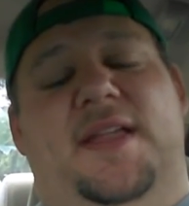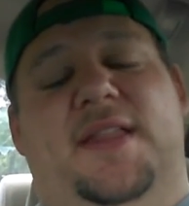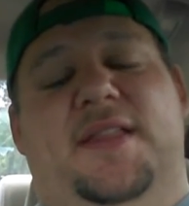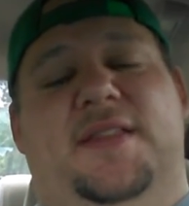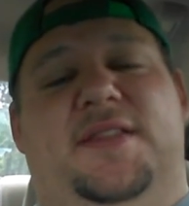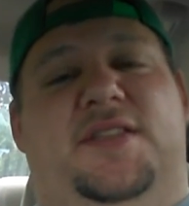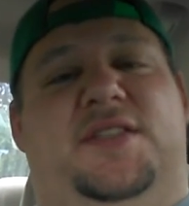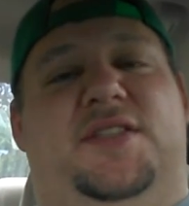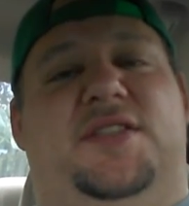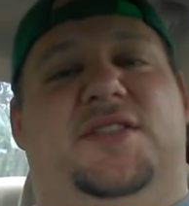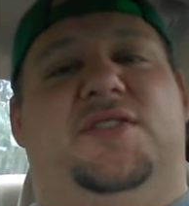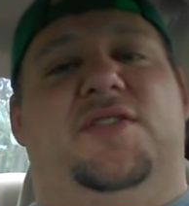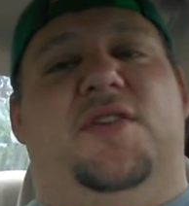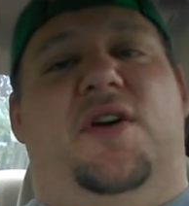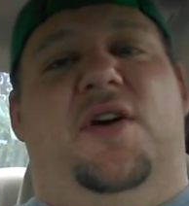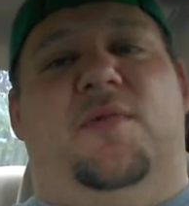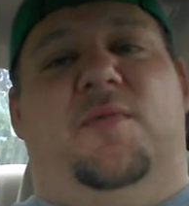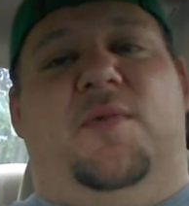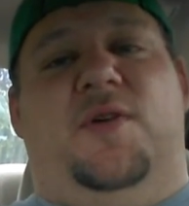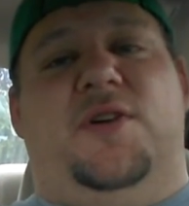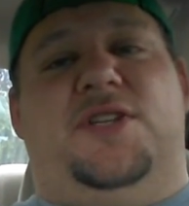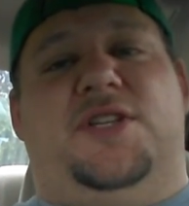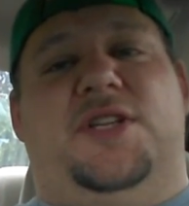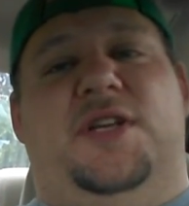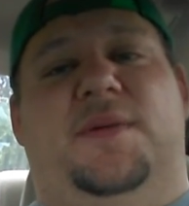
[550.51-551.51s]
This is Drone
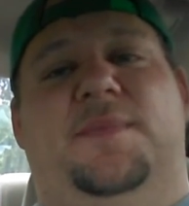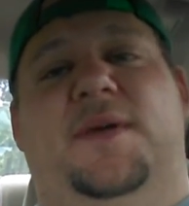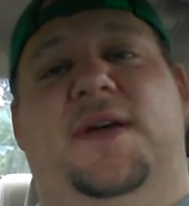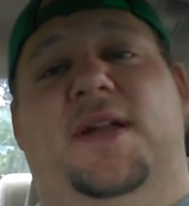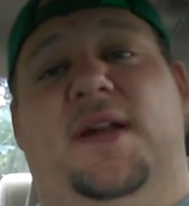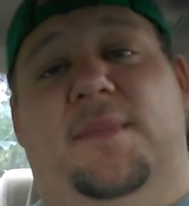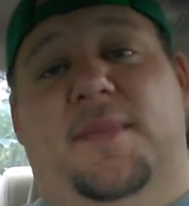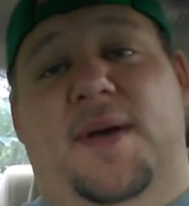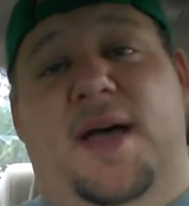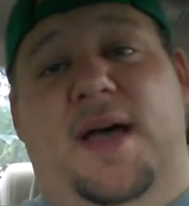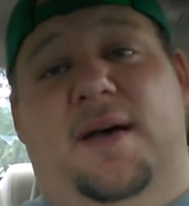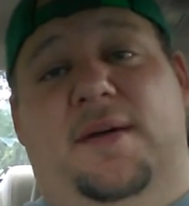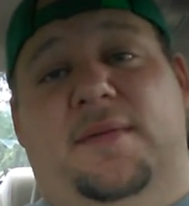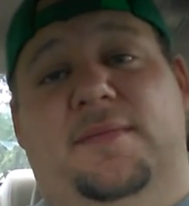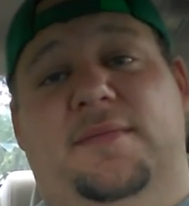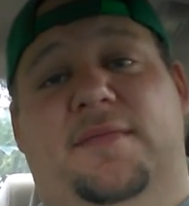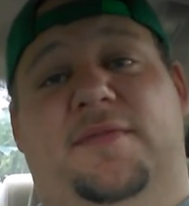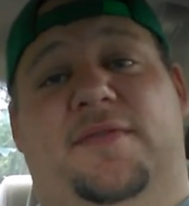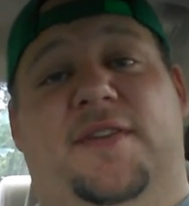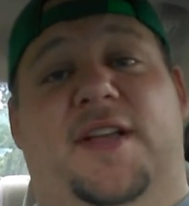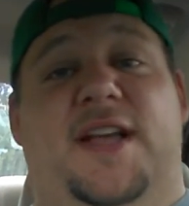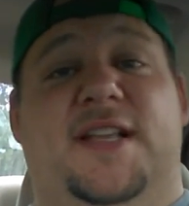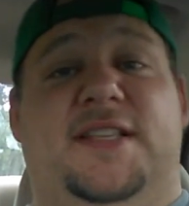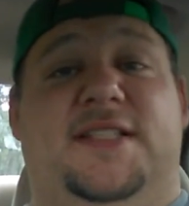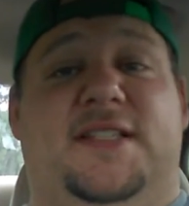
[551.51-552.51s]
Worship, and I'm out.
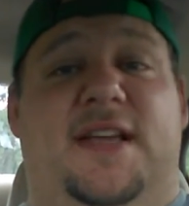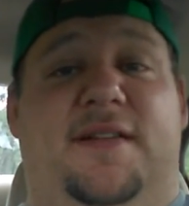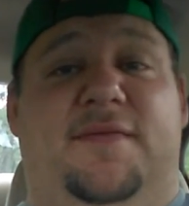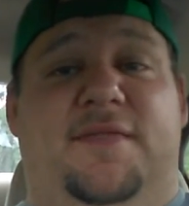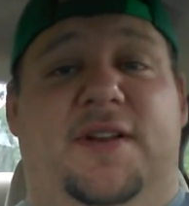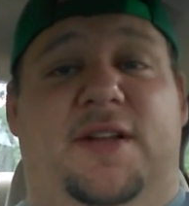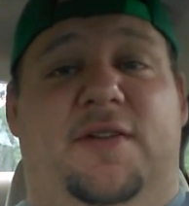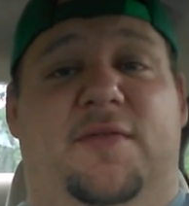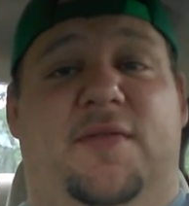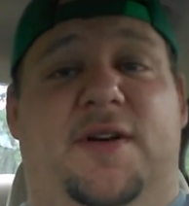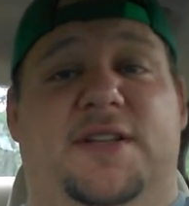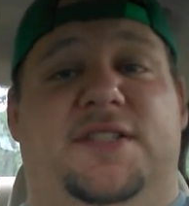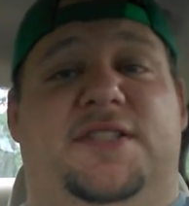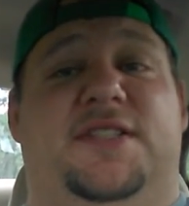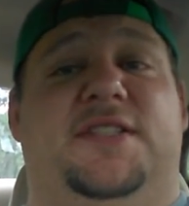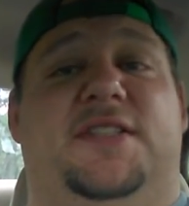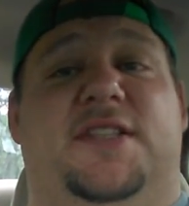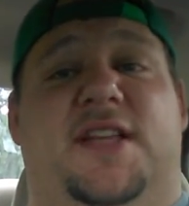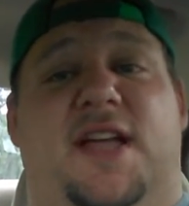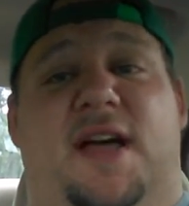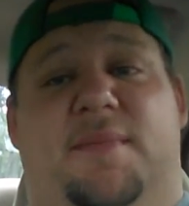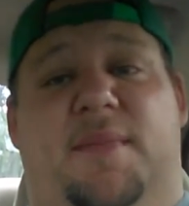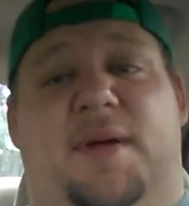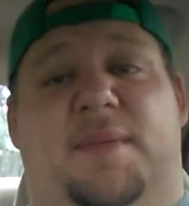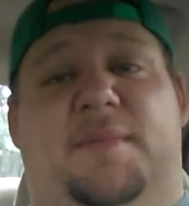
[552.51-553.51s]
If you guys have any questions,
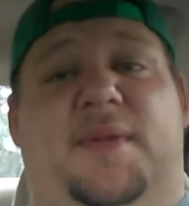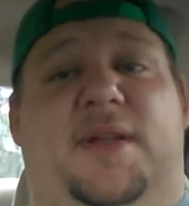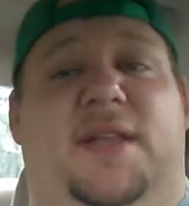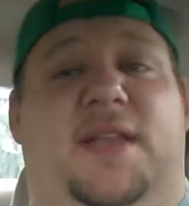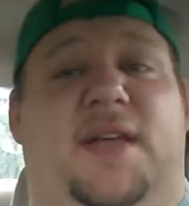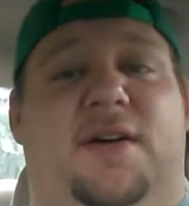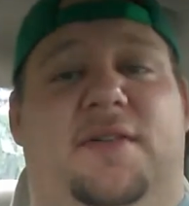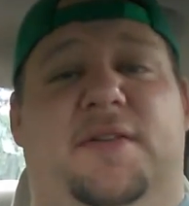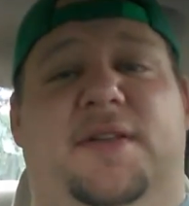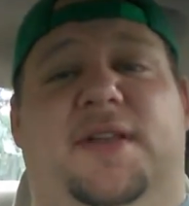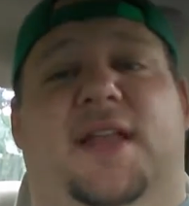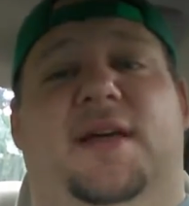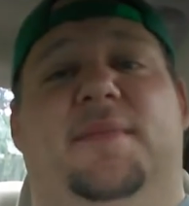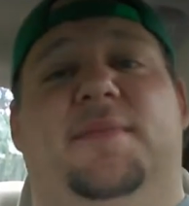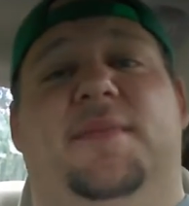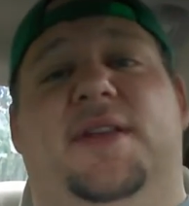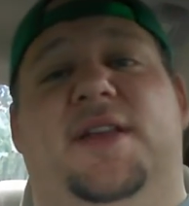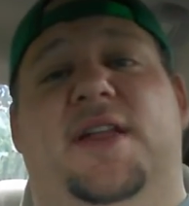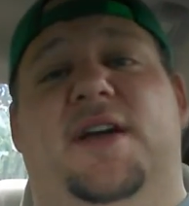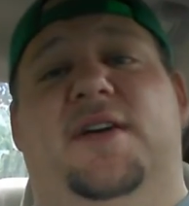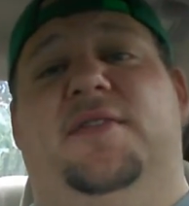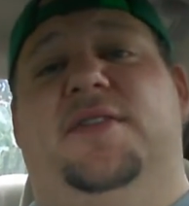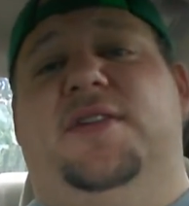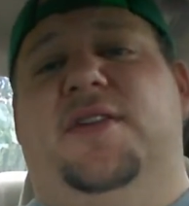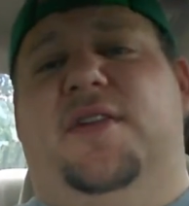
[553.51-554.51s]
comment below and let me
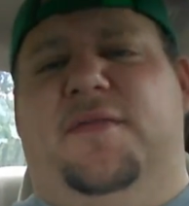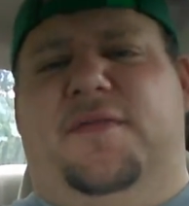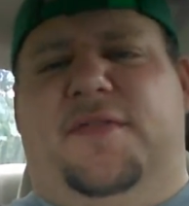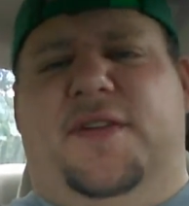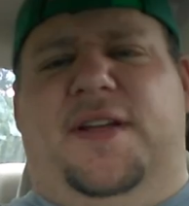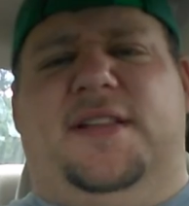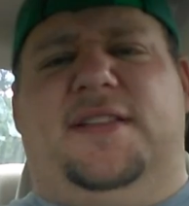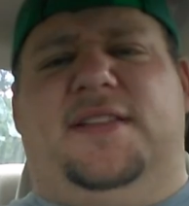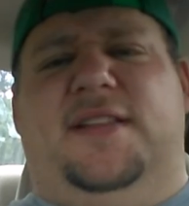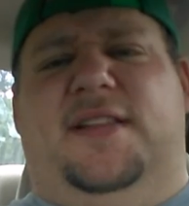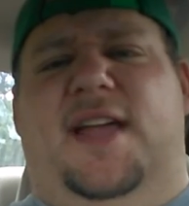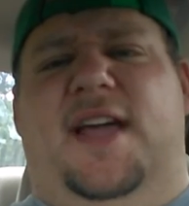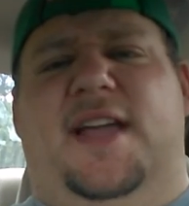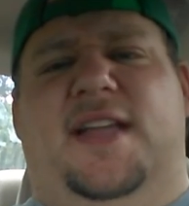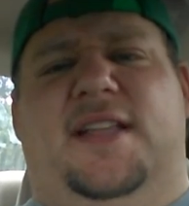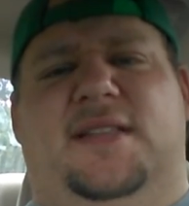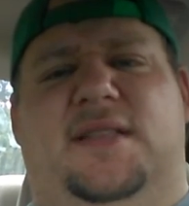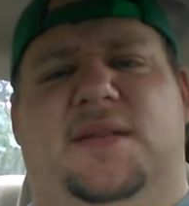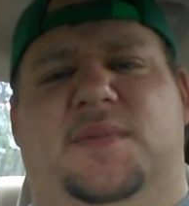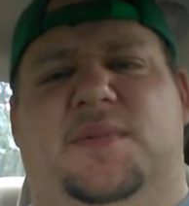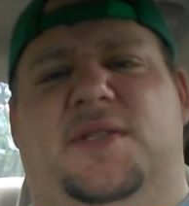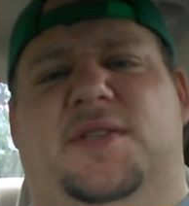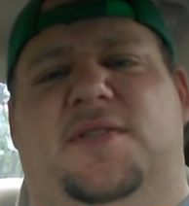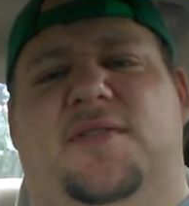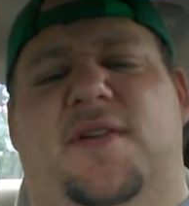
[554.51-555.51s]
know. And don't forget to like and
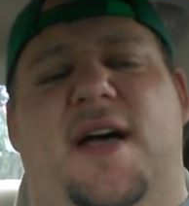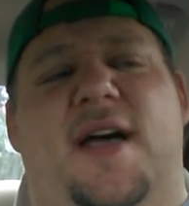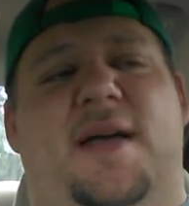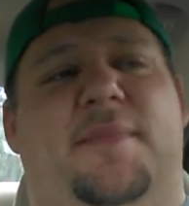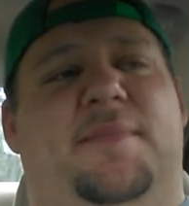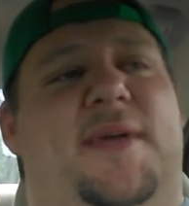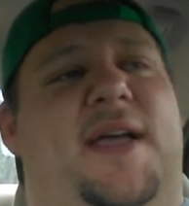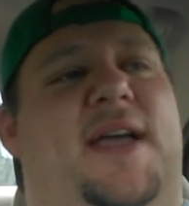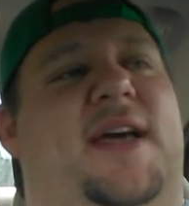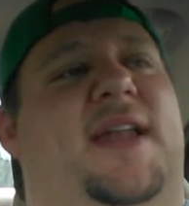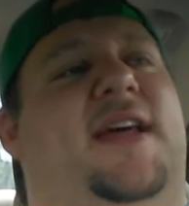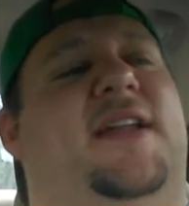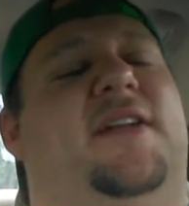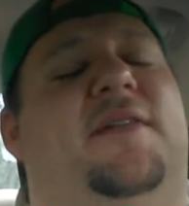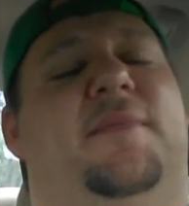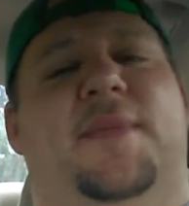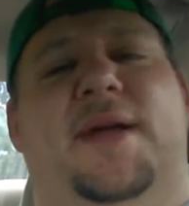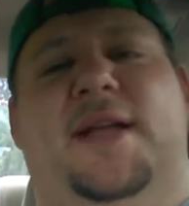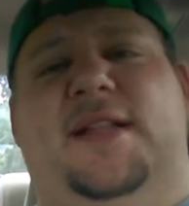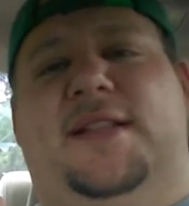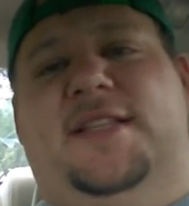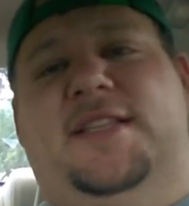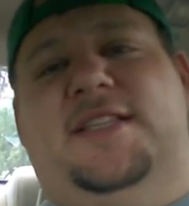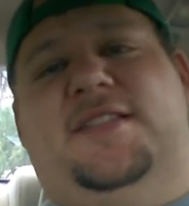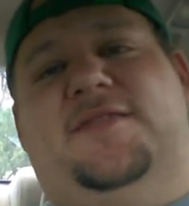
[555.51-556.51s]
subscribe, man. I don't
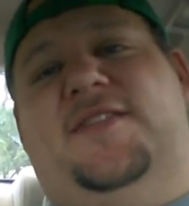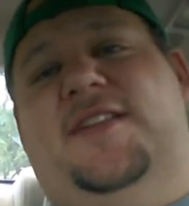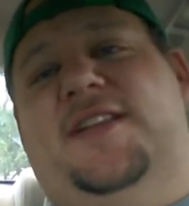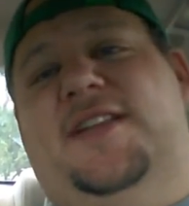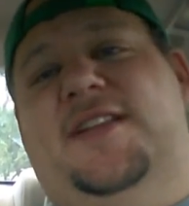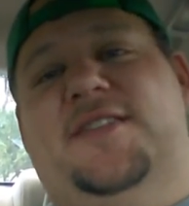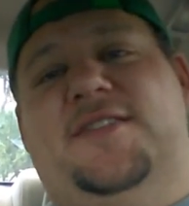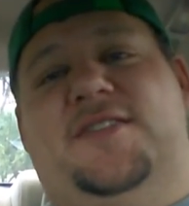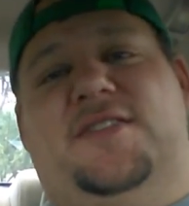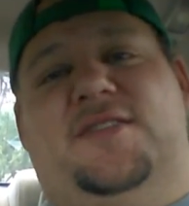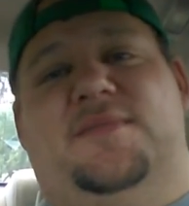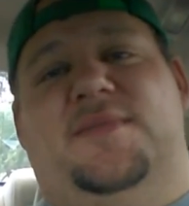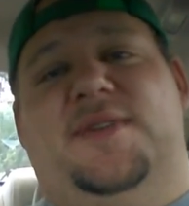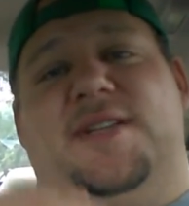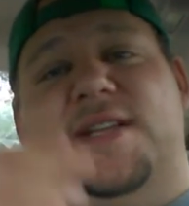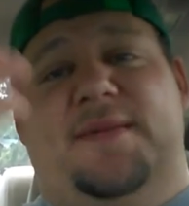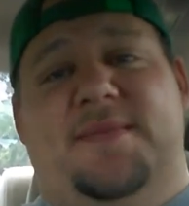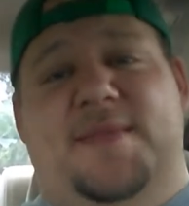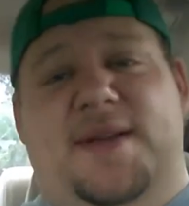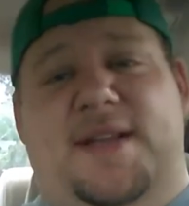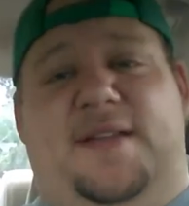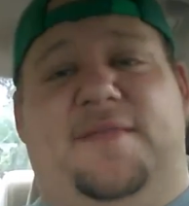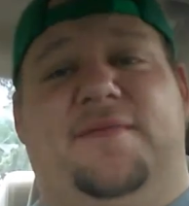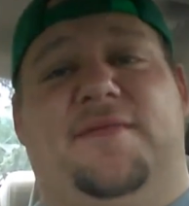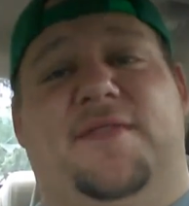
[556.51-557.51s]
make these videos for me. I
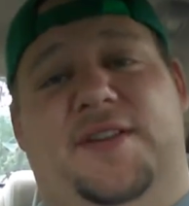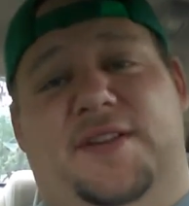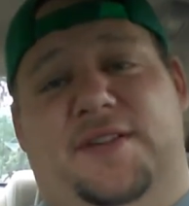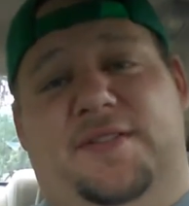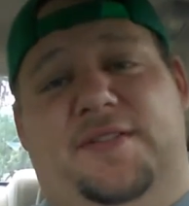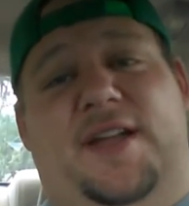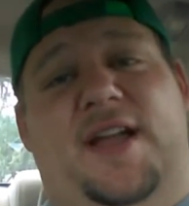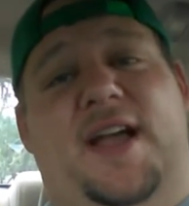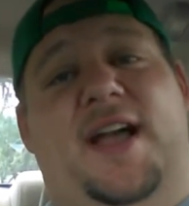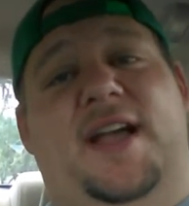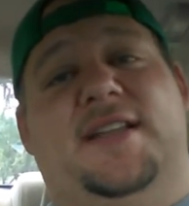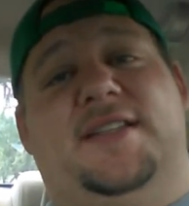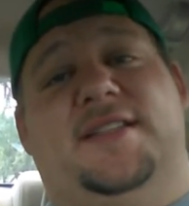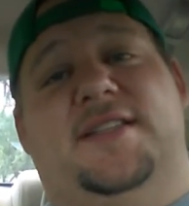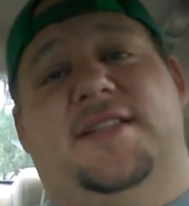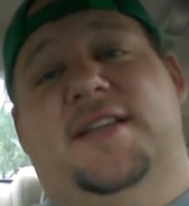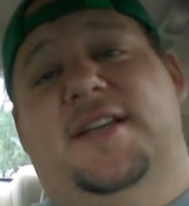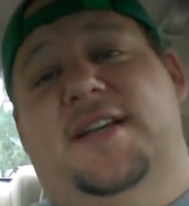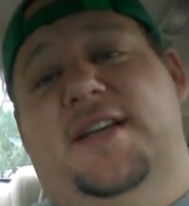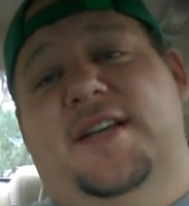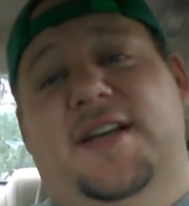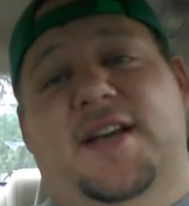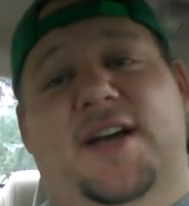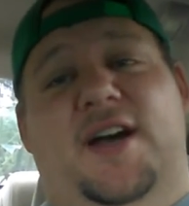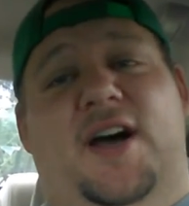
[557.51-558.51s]
make them for you guys.
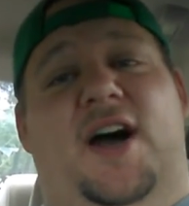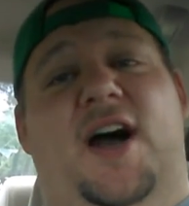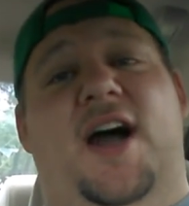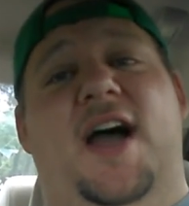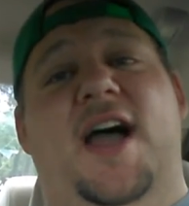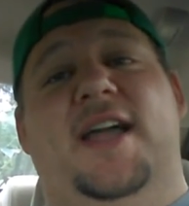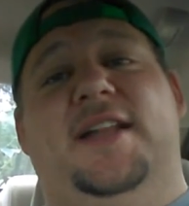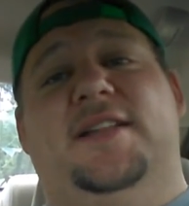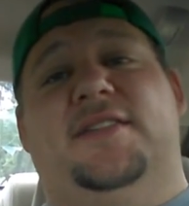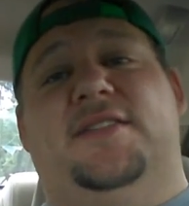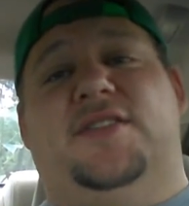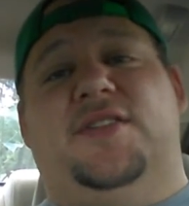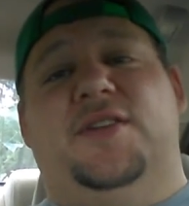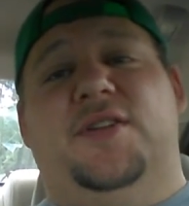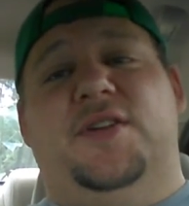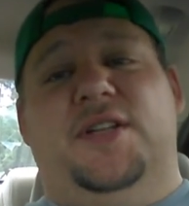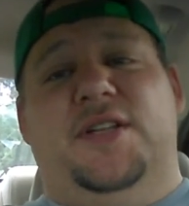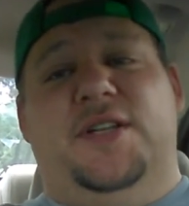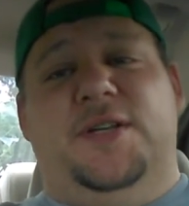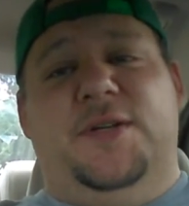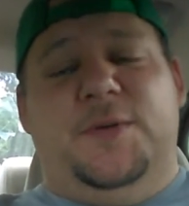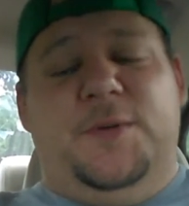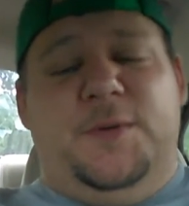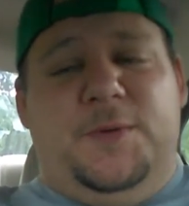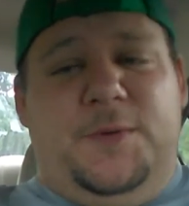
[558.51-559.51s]
All right,
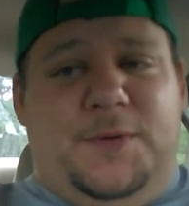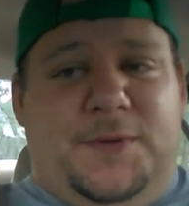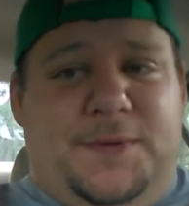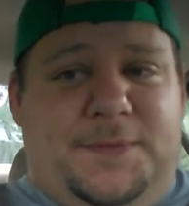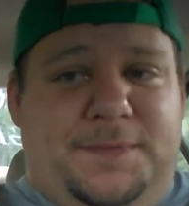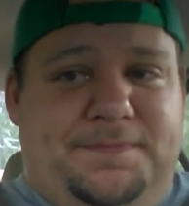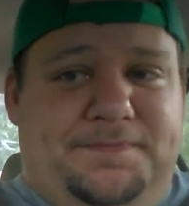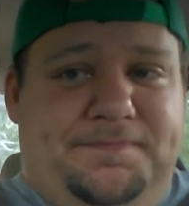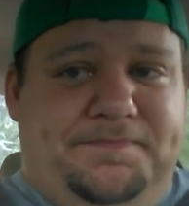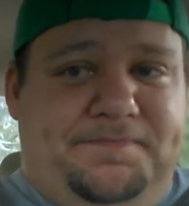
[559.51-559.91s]
toodaloo.